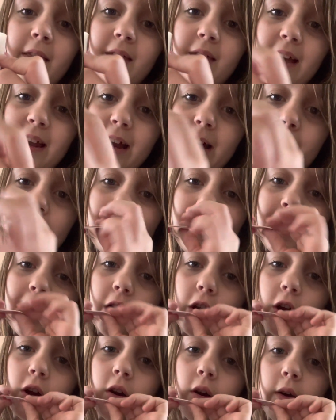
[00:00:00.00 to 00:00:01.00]
side up, and
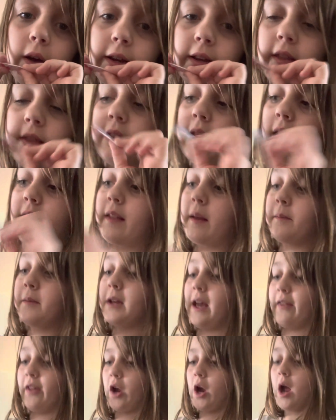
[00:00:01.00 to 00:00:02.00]
you're going to stick them
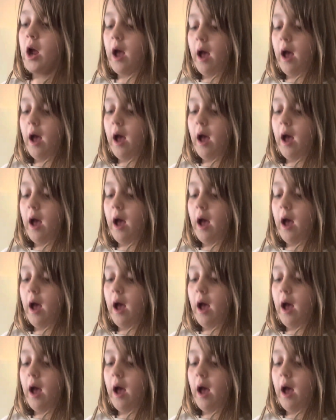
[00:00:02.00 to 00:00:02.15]
together.